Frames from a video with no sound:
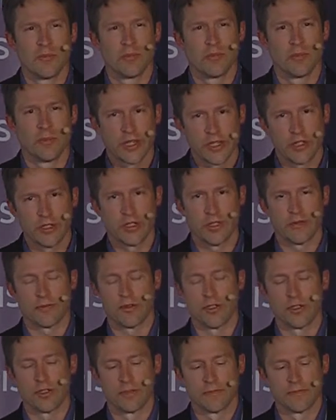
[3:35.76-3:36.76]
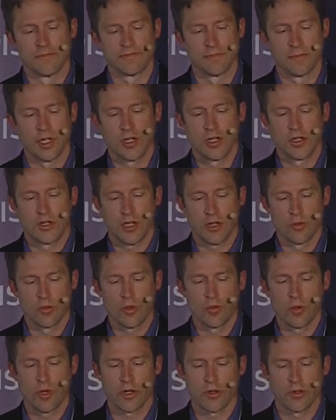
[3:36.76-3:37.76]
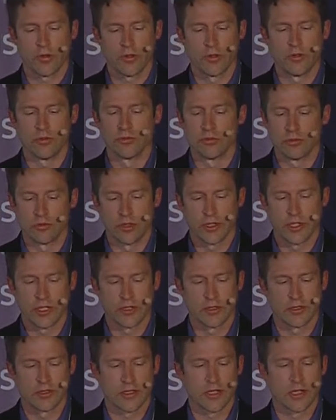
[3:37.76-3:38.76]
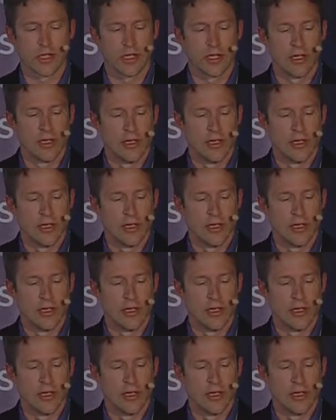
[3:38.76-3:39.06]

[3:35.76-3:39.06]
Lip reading: but they're different. And we'll walk through what that looks like.